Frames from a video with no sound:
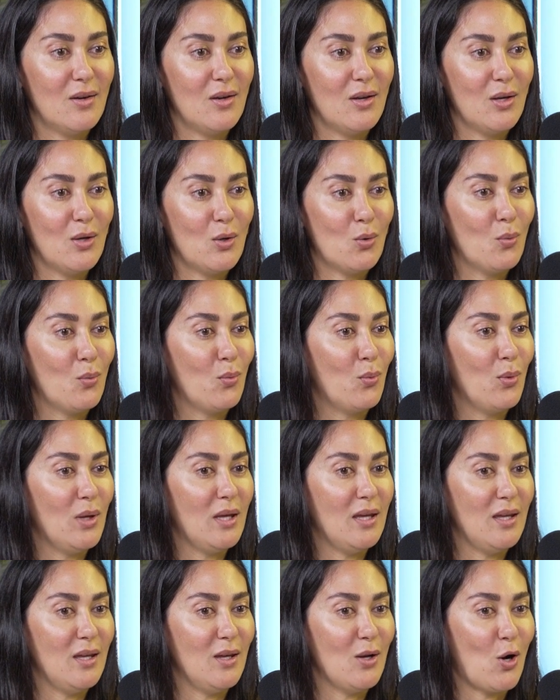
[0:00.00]
you know,
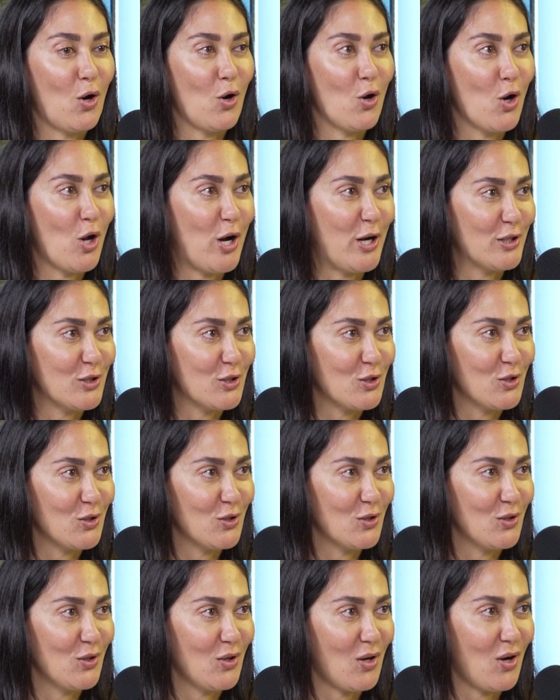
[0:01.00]
we are not
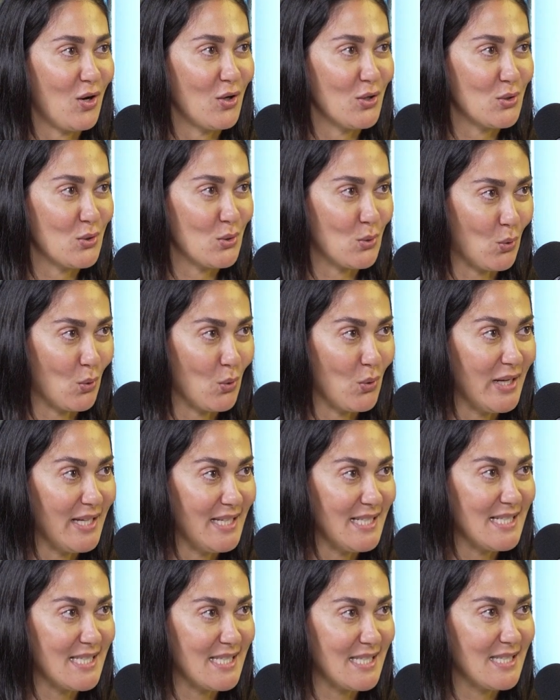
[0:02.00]
our
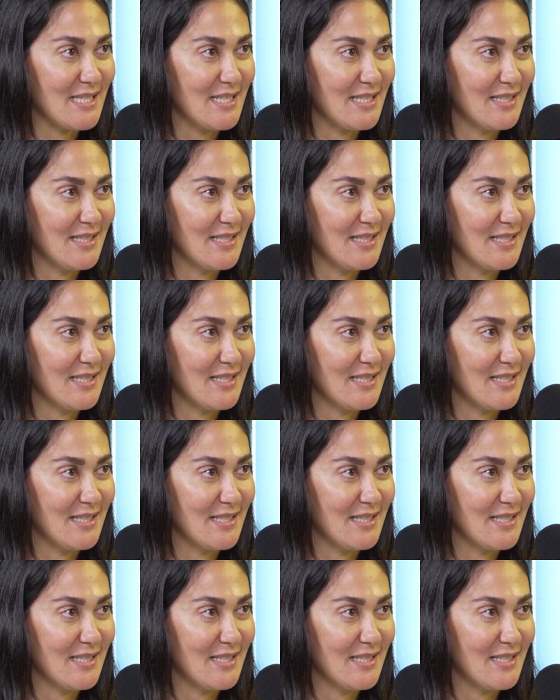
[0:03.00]
stories,